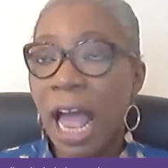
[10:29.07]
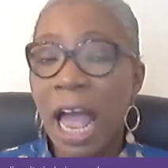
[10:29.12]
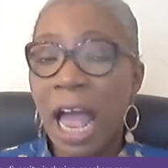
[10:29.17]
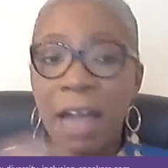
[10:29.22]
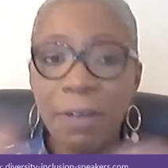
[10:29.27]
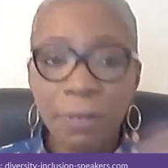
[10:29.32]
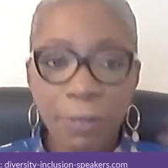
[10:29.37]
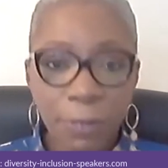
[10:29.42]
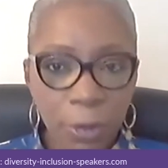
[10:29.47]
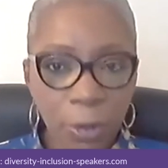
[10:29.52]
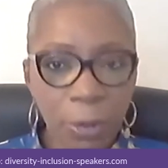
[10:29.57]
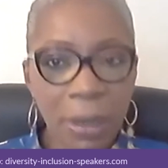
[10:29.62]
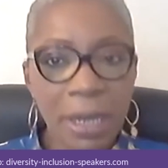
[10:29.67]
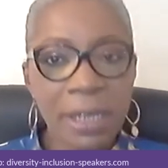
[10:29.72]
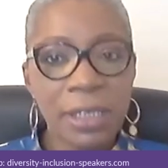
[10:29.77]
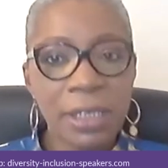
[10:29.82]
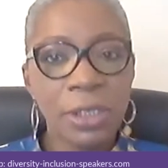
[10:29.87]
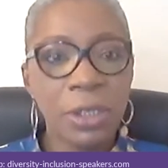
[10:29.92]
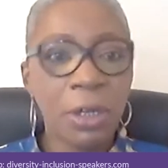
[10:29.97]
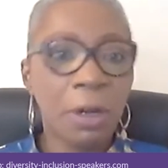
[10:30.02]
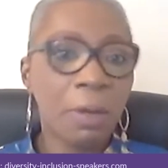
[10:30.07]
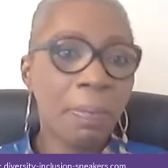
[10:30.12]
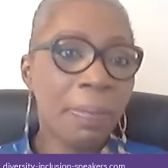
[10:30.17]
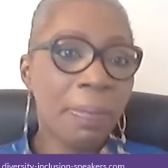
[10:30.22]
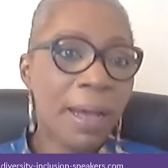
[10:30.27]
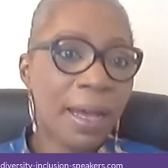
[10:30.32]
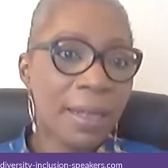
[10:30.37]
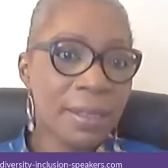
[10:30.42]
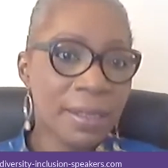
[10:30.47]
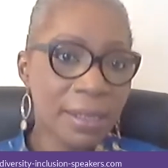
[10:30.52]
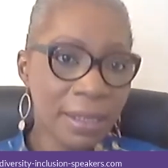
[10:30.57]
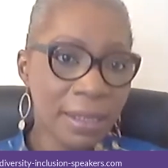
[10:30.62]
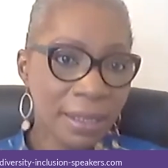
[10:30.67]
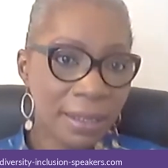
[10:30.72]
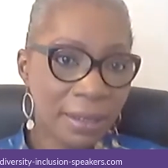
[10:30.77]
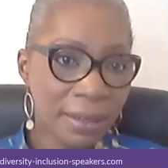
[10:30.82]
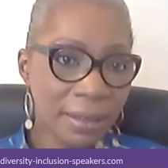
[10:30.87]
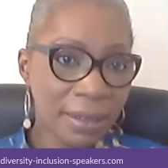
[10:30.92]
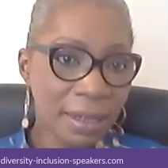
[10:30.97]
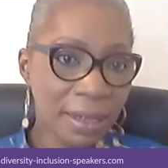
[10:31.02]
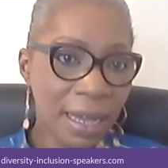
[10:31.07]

affluent young person